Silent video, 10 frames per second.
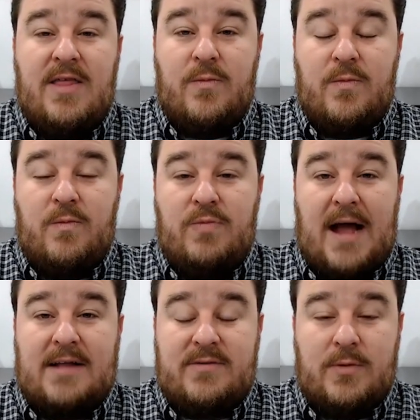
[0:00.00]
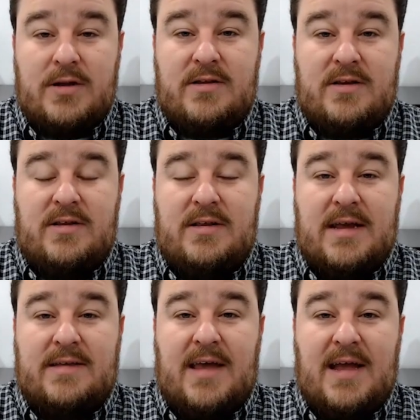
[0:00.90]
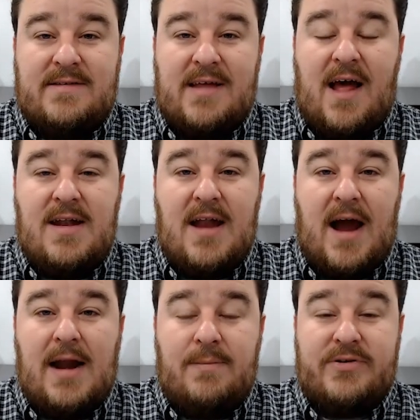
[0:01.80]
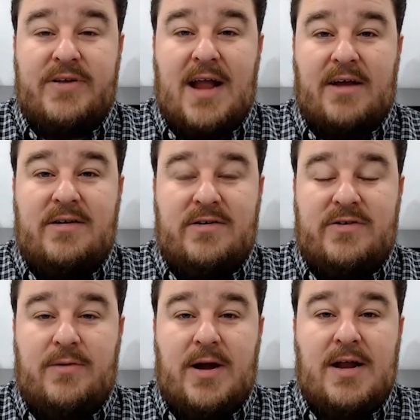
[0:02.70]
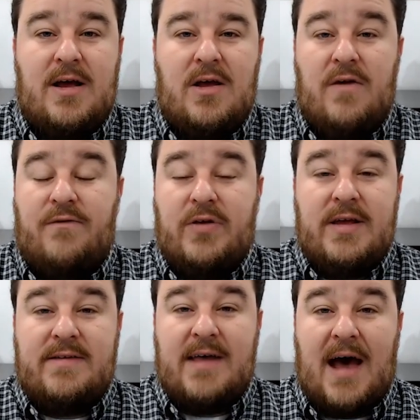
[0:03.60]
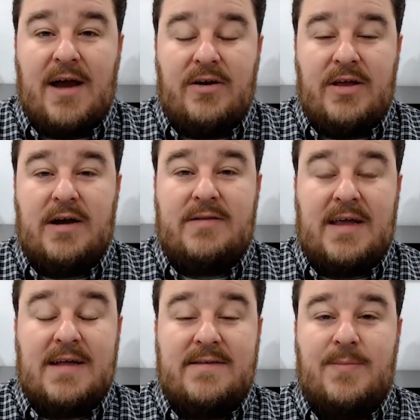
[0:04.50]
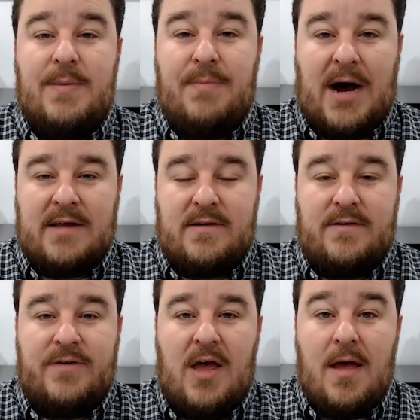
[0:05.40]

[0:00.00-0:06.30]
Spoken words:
Then that's what dictates a 90% accuracy rate for the entire year tends to be positive.